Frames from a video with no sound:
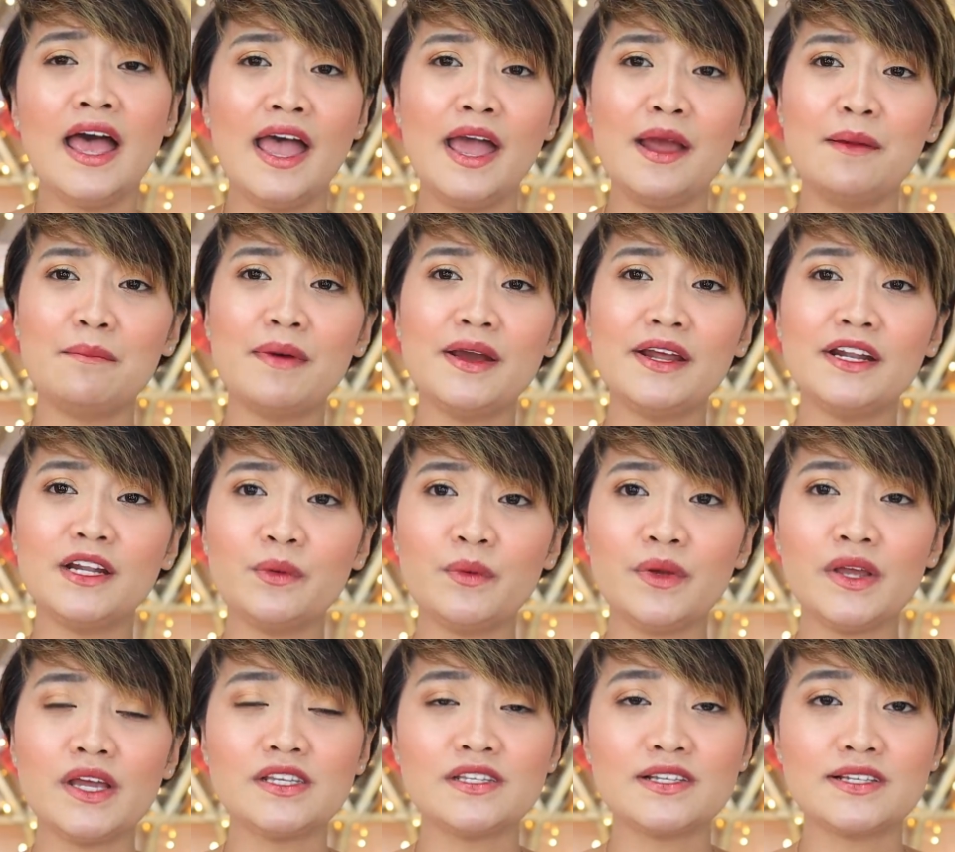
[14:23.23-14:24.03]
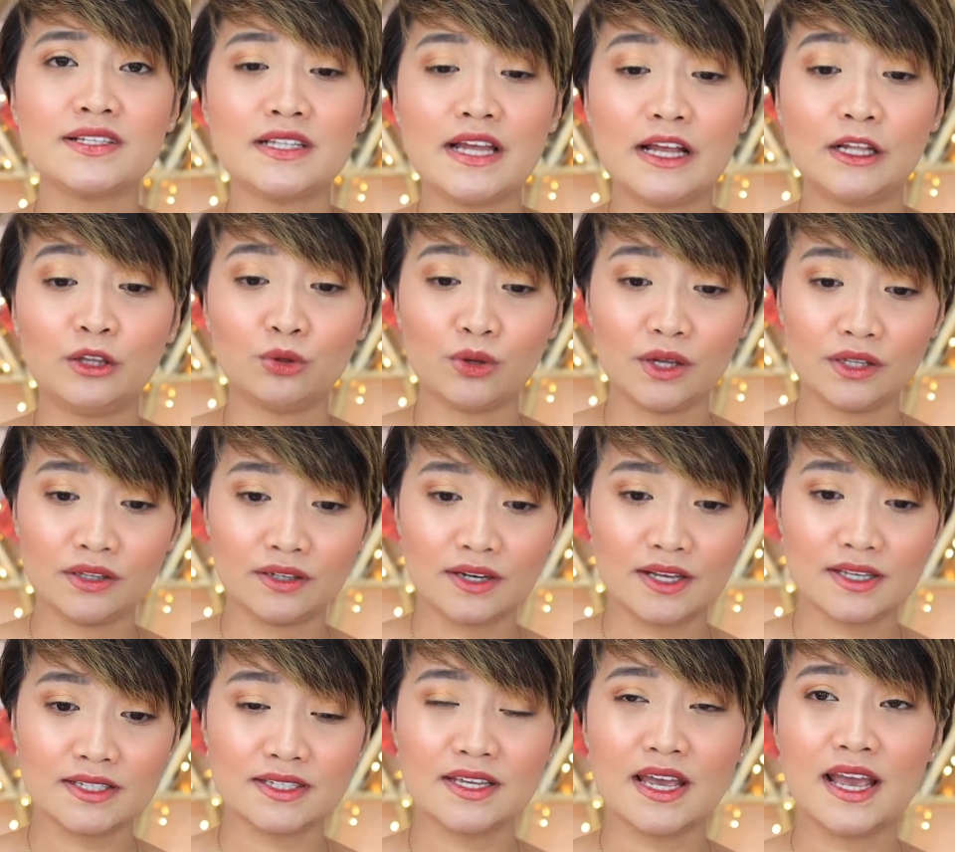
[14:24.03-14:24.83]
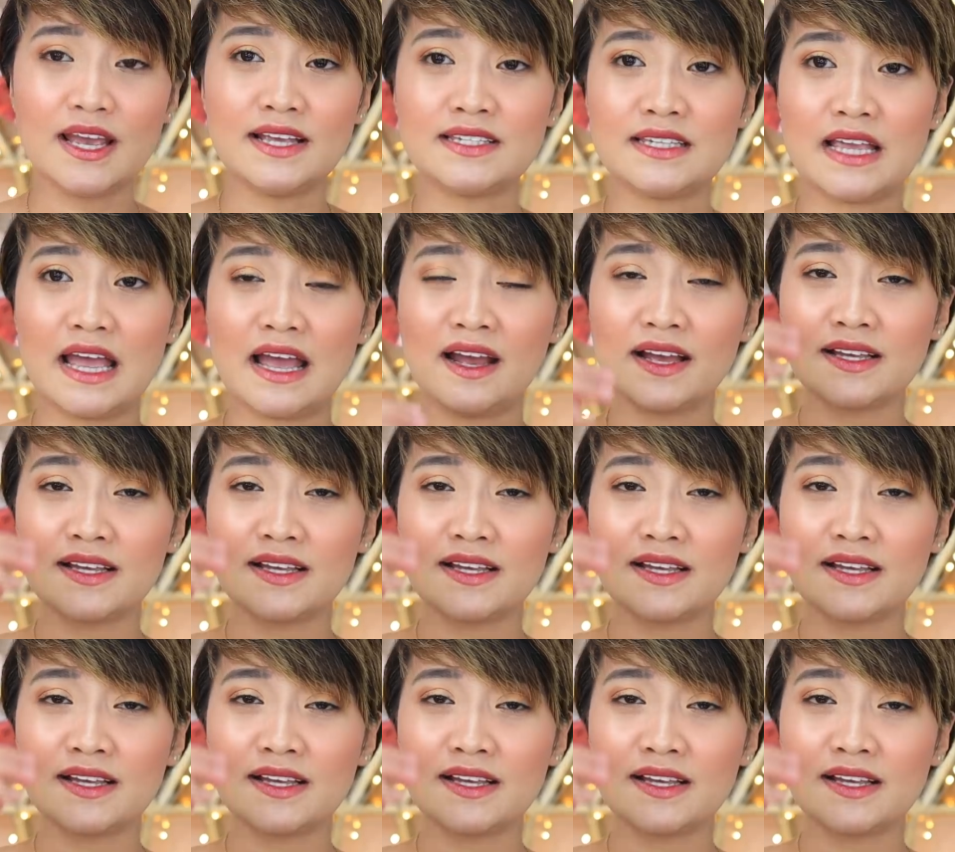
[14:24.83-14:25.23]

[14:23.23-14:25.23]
And by the way, I just like to address guys, guys, ha?